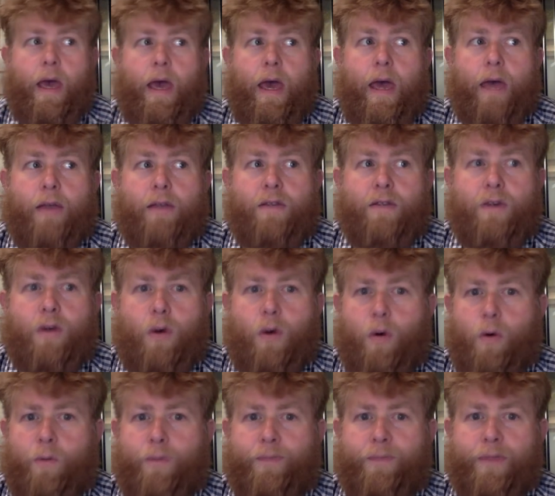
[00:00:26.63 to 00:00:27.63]
And
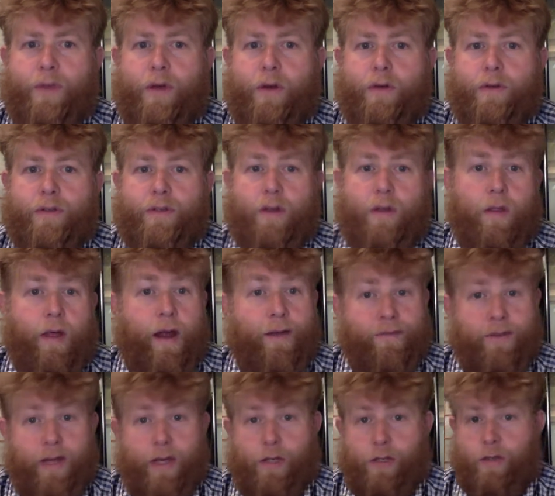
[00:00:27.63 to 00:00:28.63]
so there's a lot of
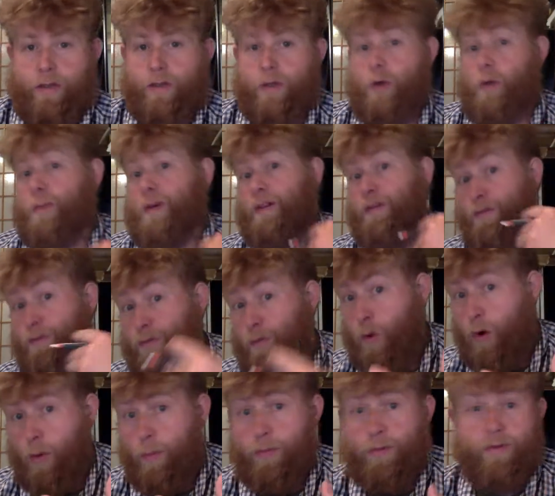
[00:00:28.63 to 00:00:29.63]
nations that are being
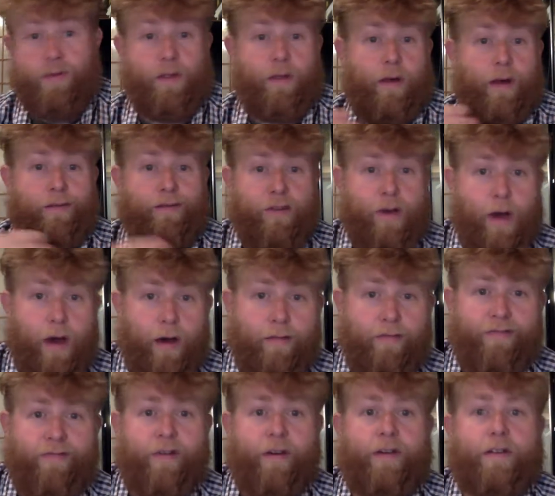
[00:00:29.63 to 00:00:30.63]
formed, there's a lot of
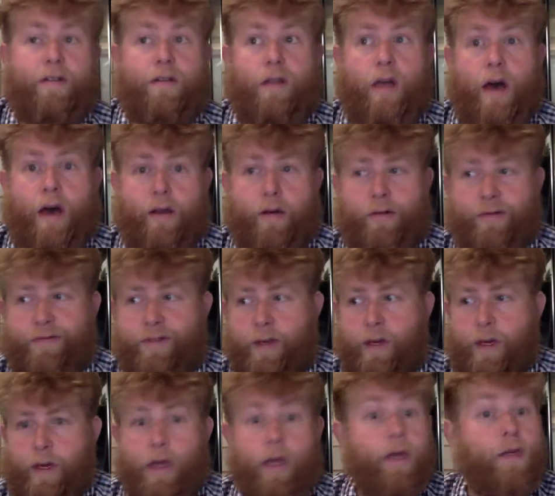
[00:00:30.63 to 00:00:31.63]
conflict, a lot of
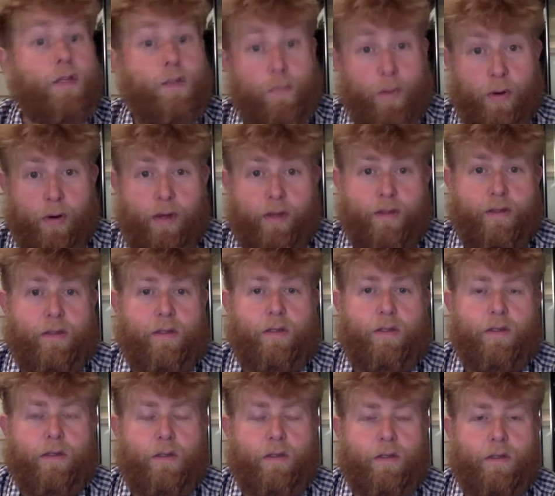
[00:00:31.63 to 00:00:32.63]

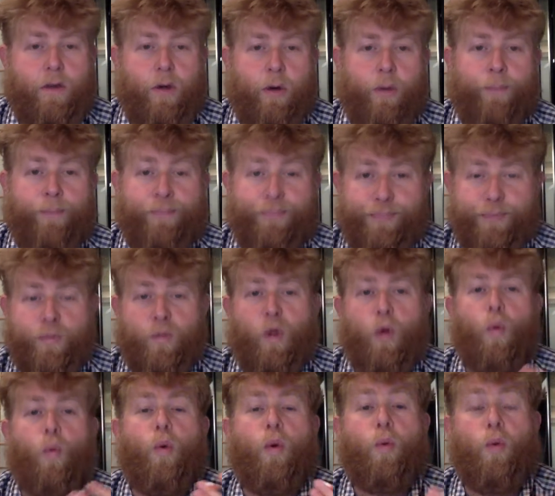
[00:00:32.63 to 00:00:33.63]
experiences. So
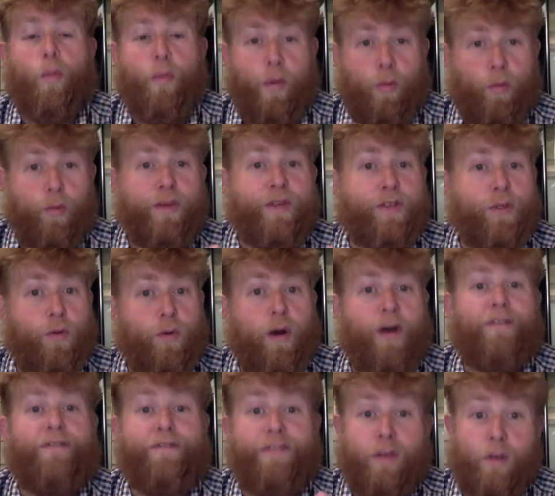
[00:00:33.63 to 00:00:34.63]
we will probably do
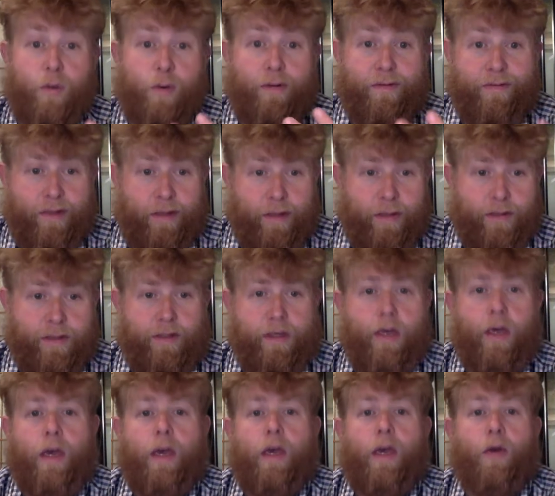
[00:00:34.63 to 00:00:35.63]
a few of these
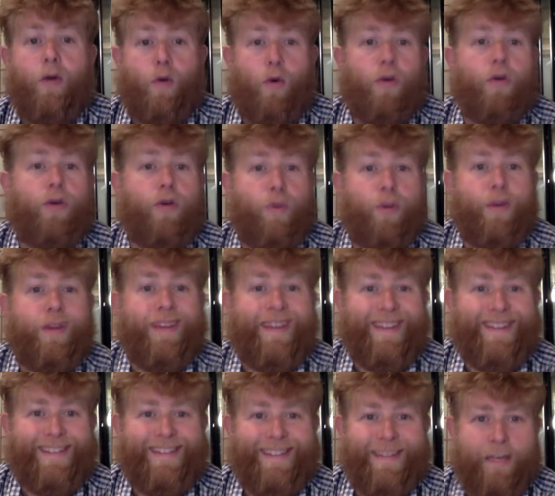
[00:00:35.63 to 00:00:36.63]
in order to really
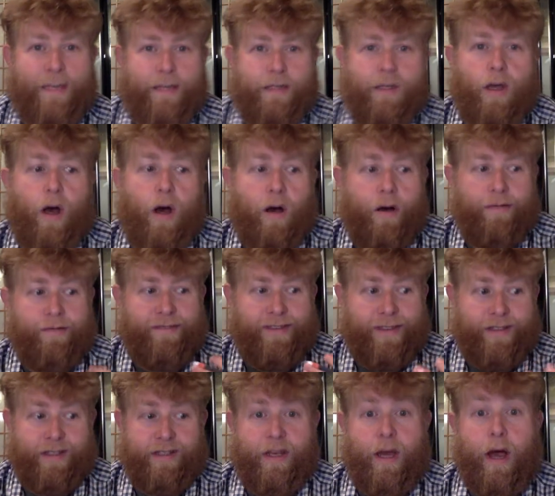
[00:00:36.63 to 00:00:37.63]
get a sense of
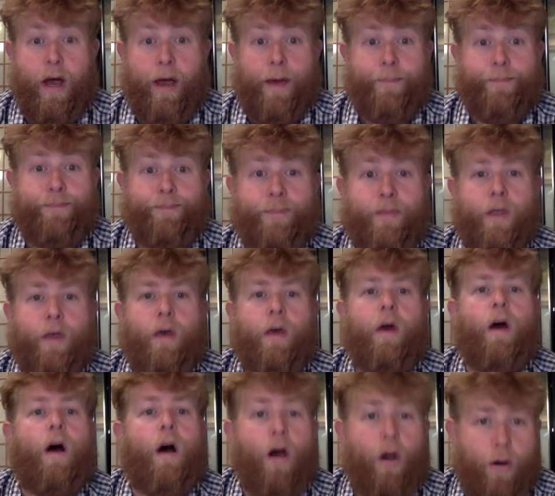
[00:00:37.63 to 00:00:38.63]
this time.
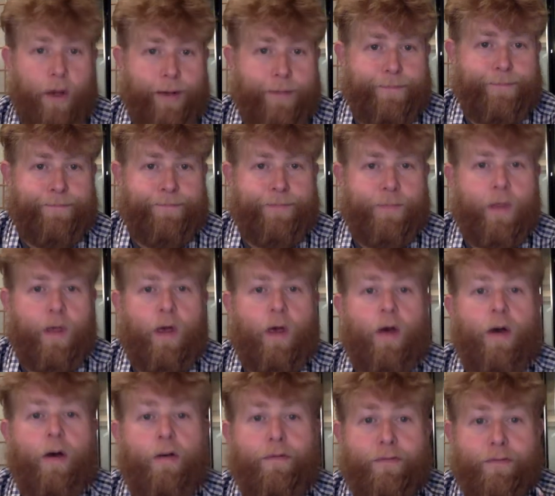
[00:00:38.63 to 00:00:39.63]
All right,
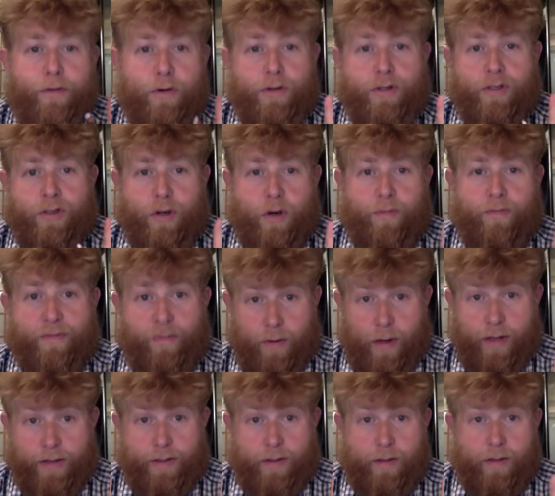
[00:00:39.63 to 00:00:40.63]
first term for
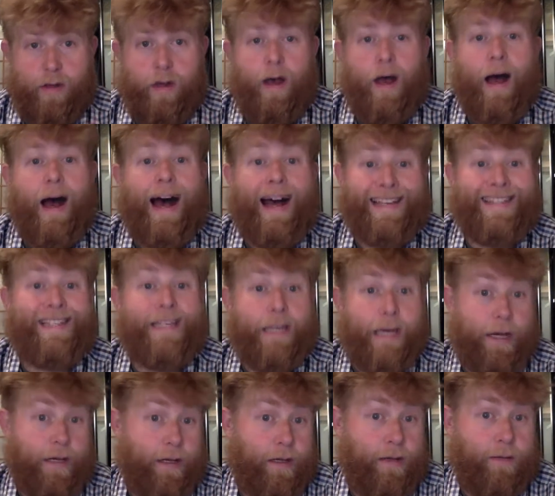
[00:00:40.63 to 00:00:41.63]
us,
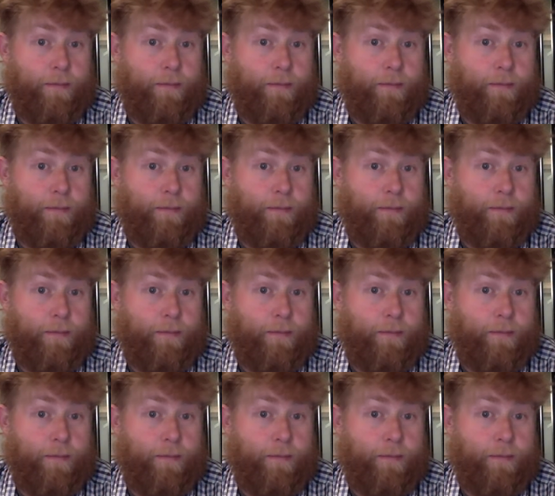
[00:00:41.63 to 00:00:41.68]
hacienda.